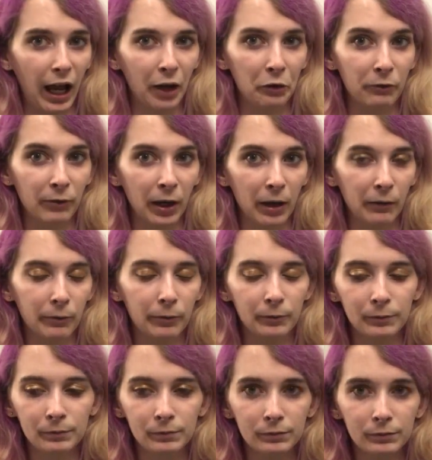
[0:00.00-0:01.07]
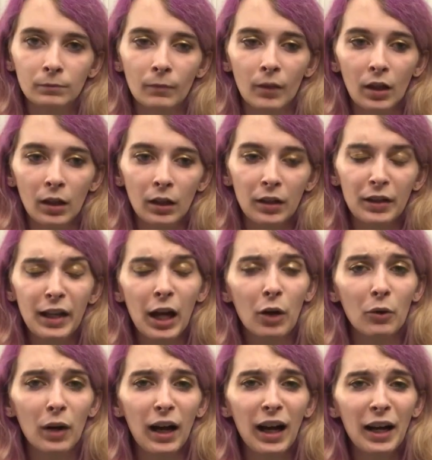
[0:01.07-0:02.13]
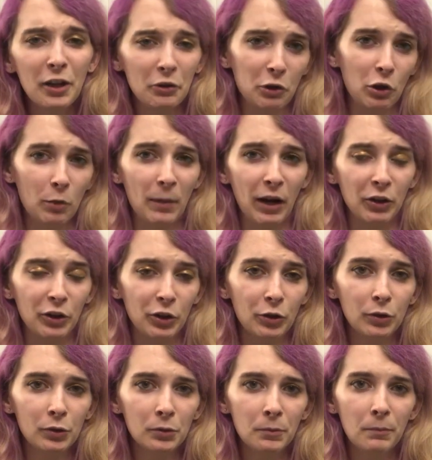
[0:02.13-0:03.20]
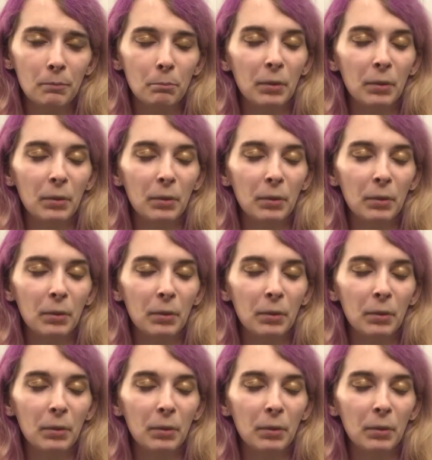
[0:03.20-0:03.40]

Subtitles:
out of 5. Now, I don't know about you,